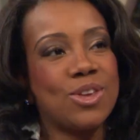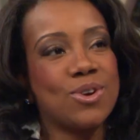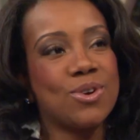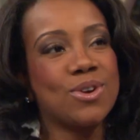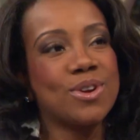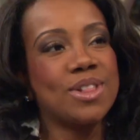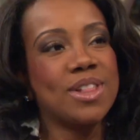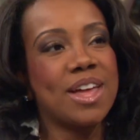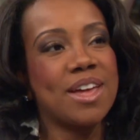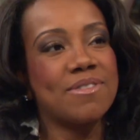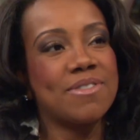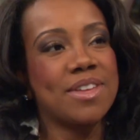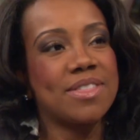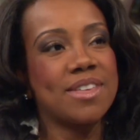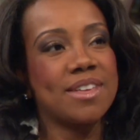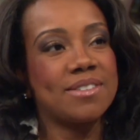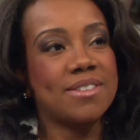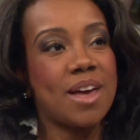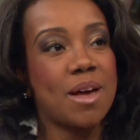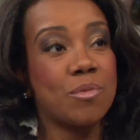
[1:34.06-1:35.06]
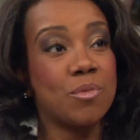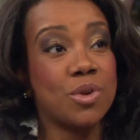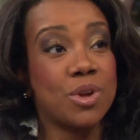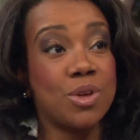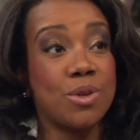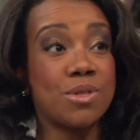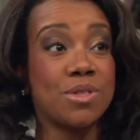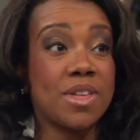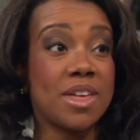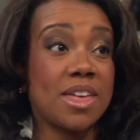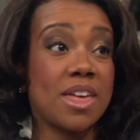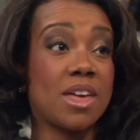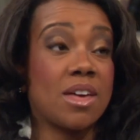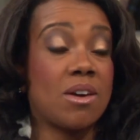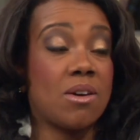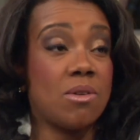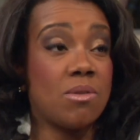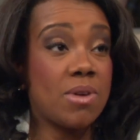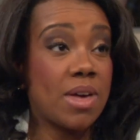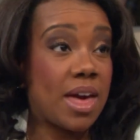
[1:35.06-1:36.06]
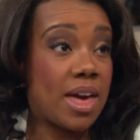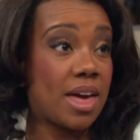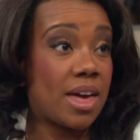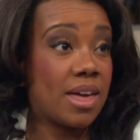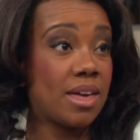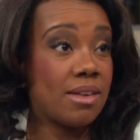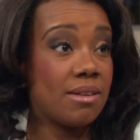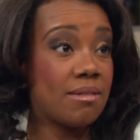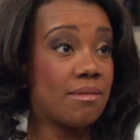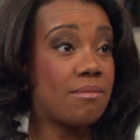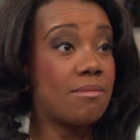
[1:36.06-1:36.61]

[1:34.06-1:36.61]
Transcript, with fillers: your life at that time? Were you thinking, okay,